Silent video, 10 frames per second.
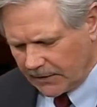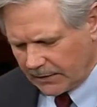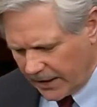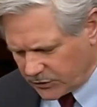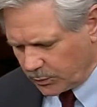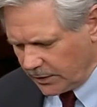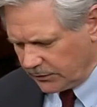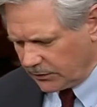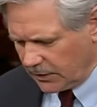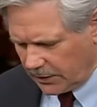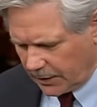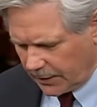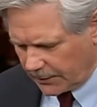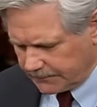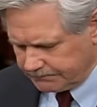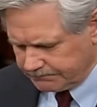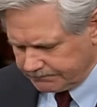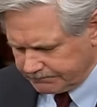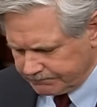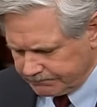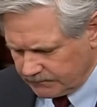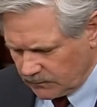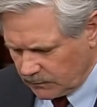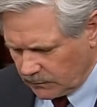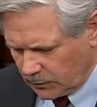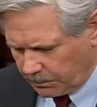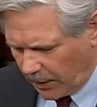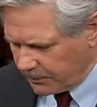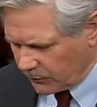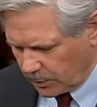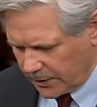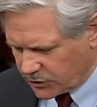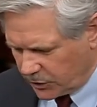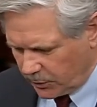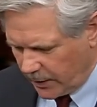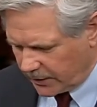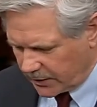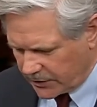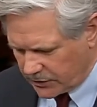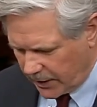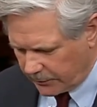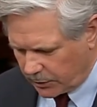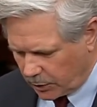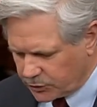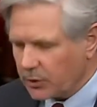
Last week, the Department of Homeland Security recognized that agriculture,